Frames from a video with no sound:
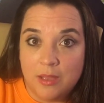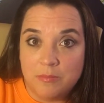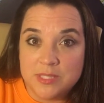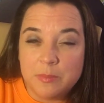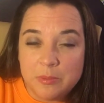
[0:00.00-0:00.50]

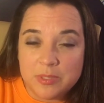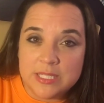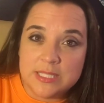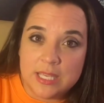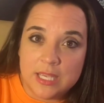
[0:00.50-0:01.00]
Some people
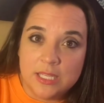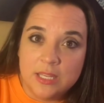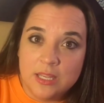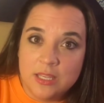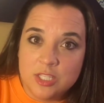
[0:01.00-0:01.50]
did say
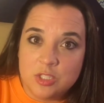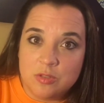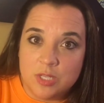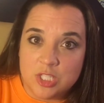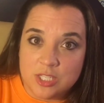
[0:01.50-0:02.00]
to
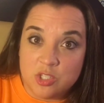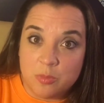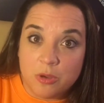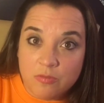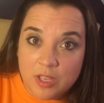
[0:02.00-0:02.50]
adjust your
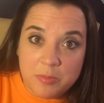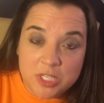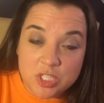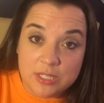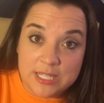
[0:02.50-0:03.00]
profile
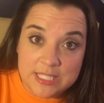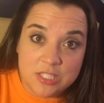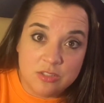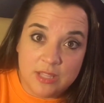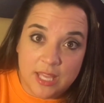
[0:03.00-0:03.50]
picture, and I did
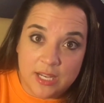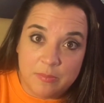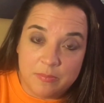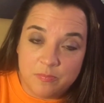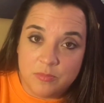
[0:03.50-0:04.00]
do that. I
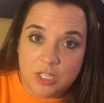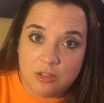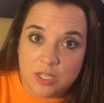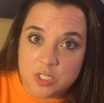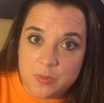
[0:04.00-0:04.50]

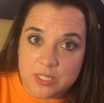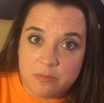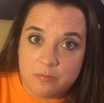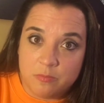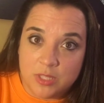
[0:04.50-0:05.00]
just picked up
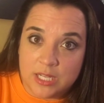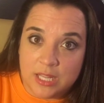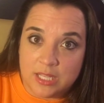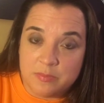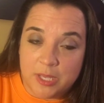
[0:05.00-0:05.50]
one that I
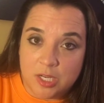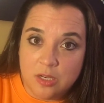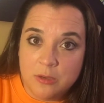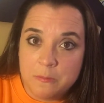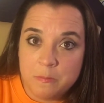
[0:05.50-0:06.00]
liked
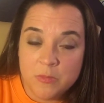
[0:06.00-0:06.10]
better.